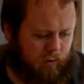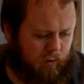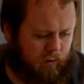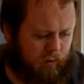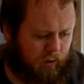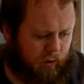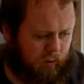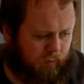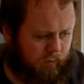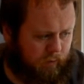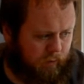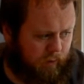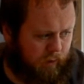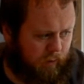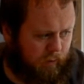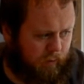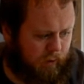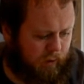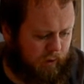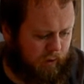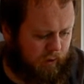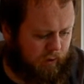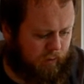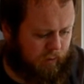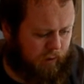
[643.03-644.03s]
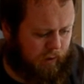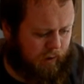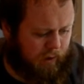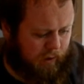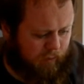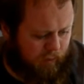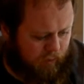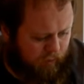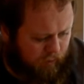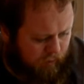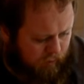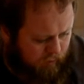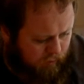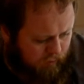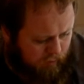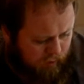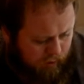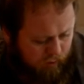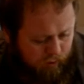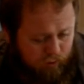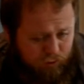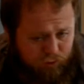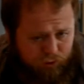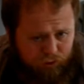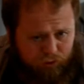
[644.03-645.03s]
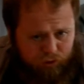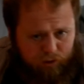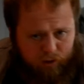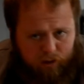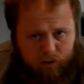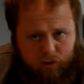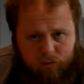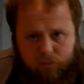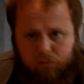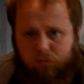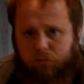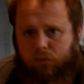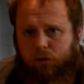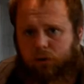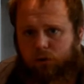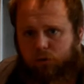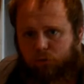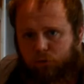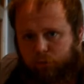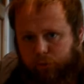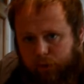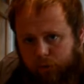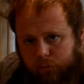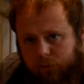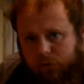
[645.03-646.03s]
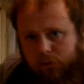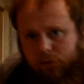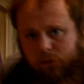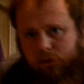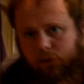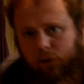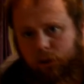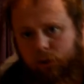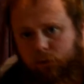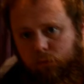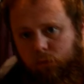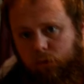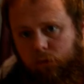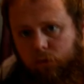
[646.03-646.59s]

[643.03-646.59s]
hopefully my camera won't die just yet, and you'll be able to see what